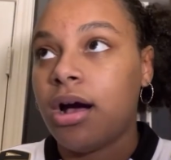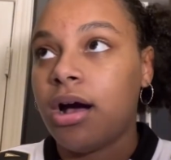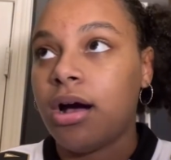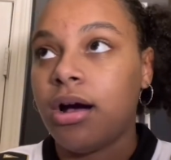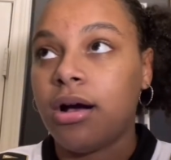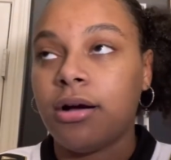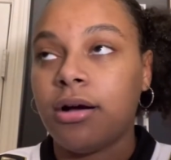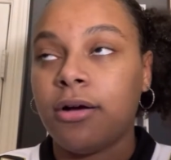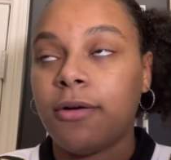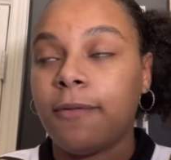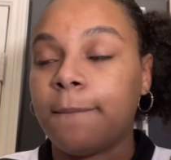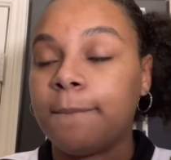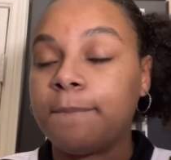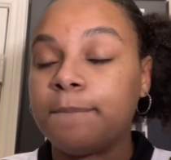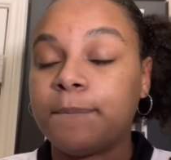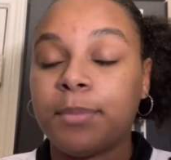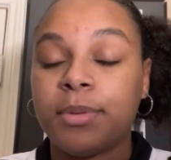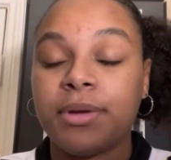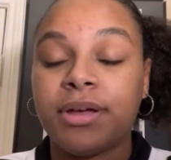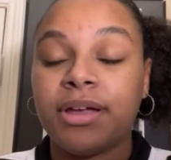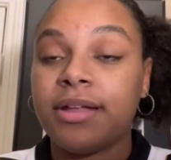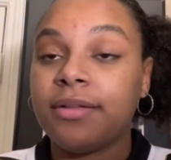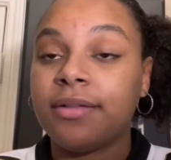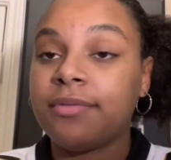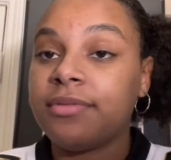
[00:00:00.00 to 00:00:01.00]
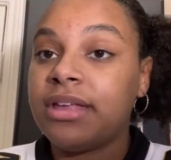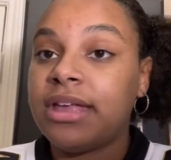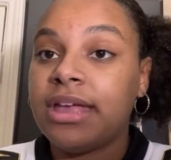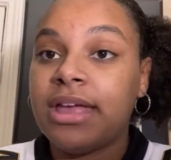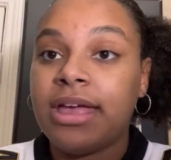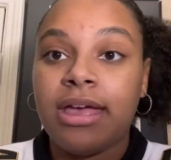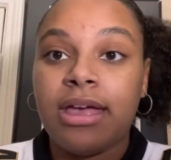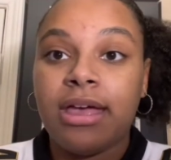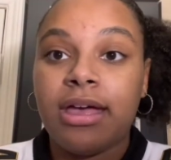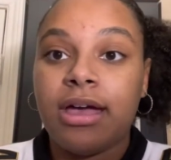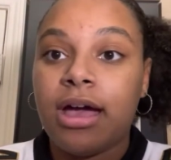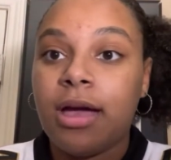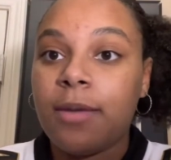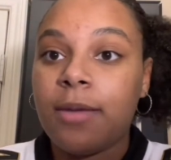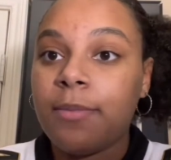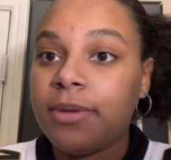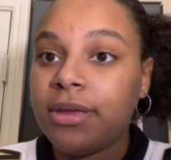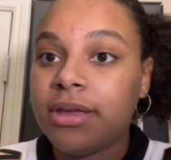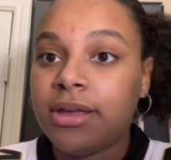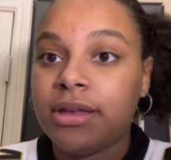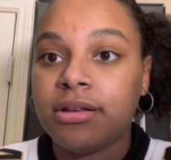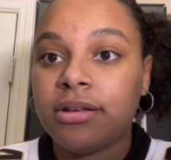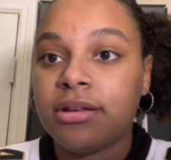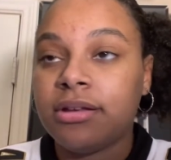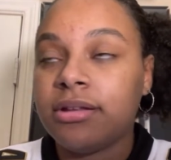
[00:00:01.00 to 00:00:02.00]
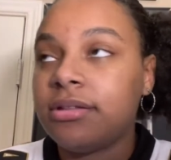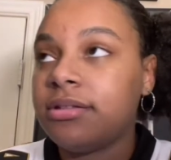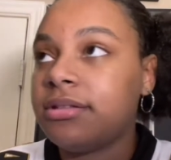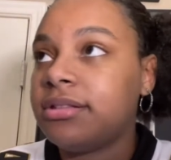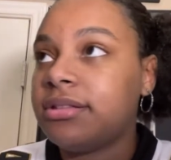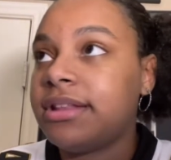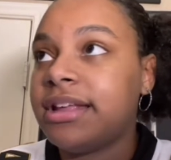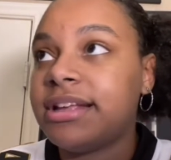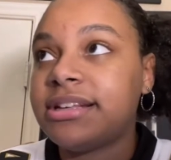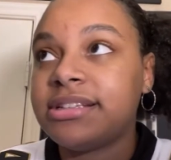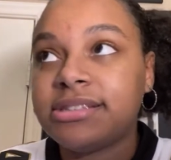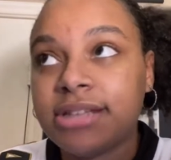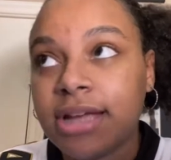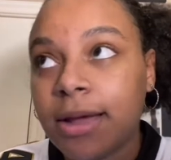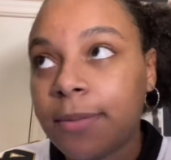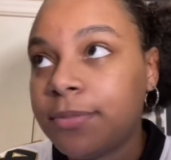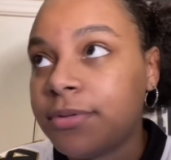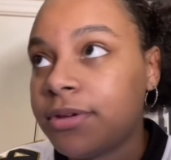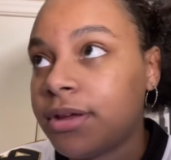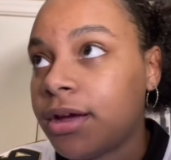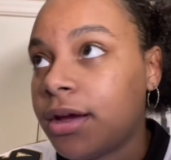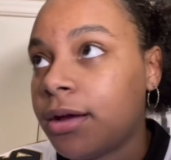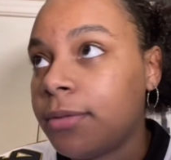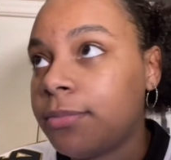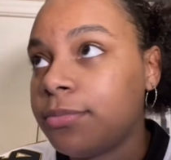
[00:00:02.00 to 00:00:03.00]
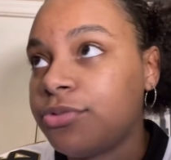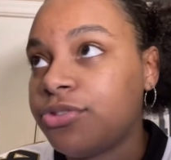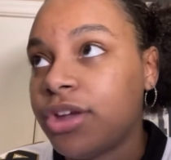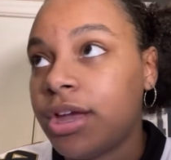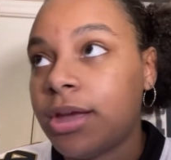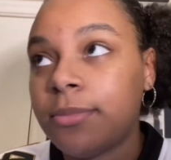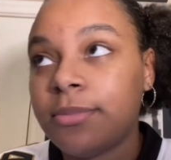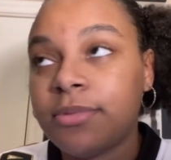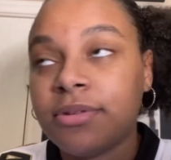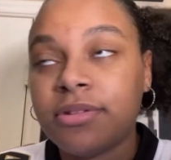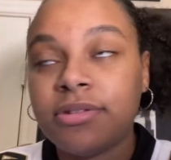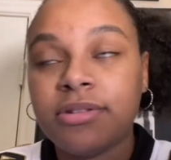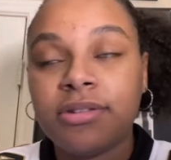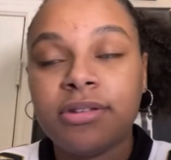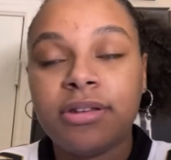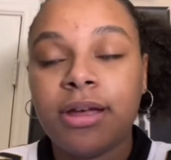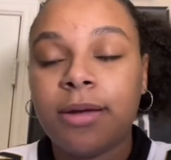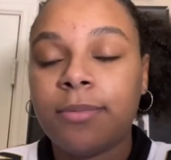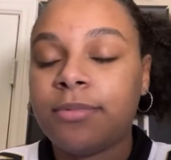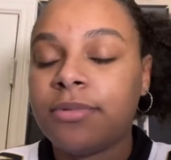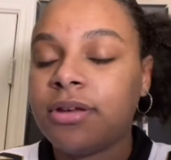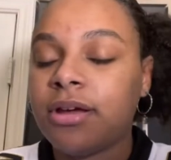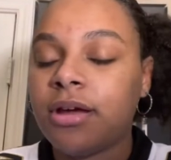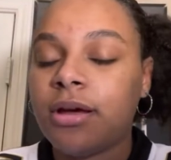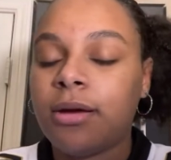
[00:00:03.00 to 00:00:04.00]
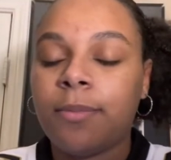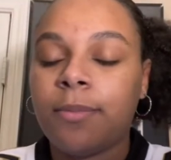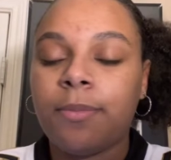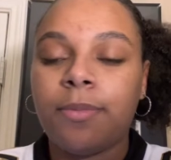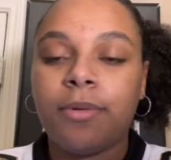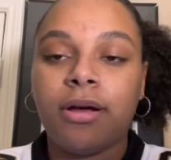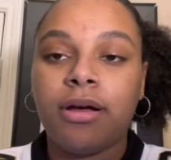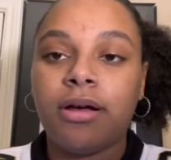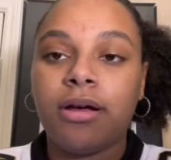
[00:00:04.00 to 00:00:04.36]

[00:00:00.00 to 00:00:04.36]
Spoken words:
But they stepped up. Jameis stepped up.